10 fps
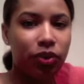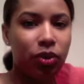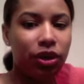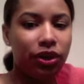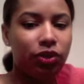
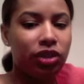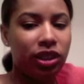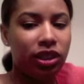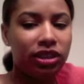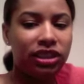or you
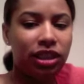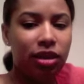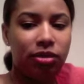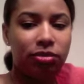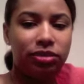need
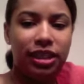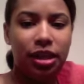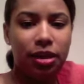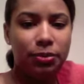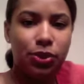some
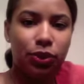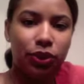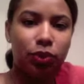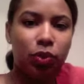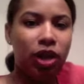tips or
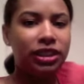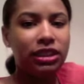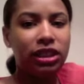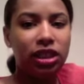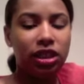you want to
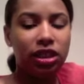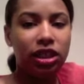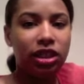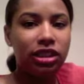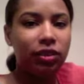see
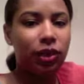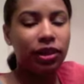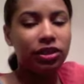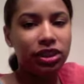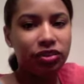someone
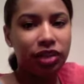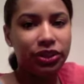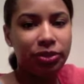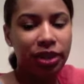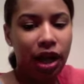else's regimen,